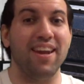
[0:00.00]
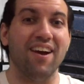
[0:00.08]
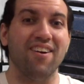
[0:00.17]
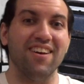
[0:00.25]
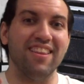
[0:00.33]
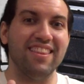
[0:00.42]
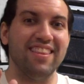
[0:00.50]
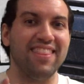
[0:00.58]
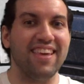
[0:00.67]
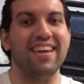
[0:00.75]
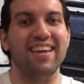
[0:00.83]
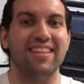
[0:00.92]
Now, the
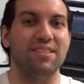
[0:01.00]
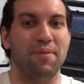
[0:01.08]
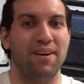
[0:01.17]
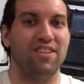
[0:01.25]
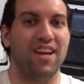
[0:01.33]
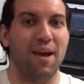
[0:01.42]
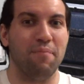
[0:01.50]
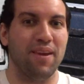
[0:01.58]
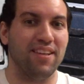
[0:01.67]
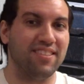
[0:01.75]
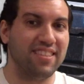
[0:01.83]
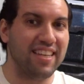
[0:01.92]
thing is about Chappie,
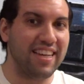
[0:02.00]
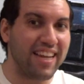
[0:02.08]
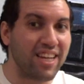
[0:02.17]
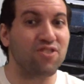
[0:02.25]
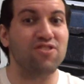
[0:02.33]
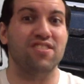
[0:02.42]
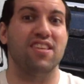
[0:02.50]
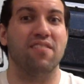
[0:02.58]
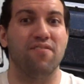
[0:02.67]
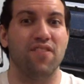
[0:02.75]
it's an interesting